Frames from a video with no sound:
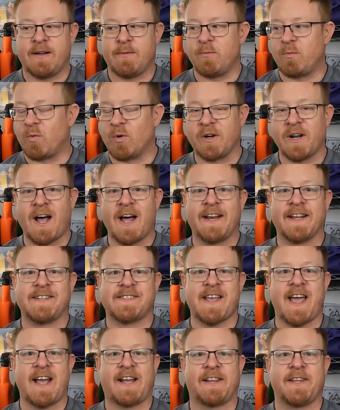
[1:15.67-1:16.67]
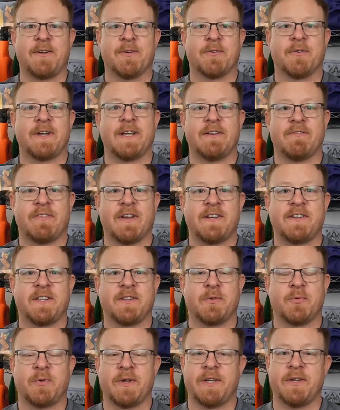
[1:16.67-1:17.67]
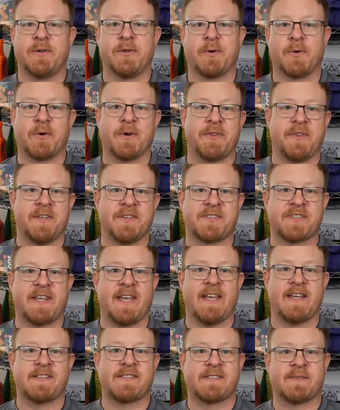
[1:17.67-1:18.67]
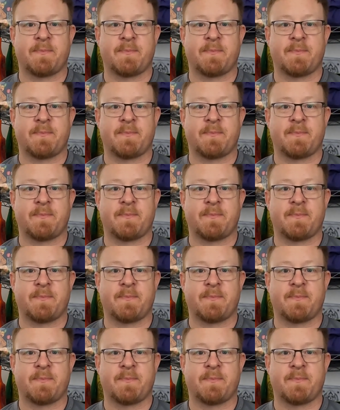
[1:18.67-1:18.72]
We're not exactly reinventing the wheel, or in this case,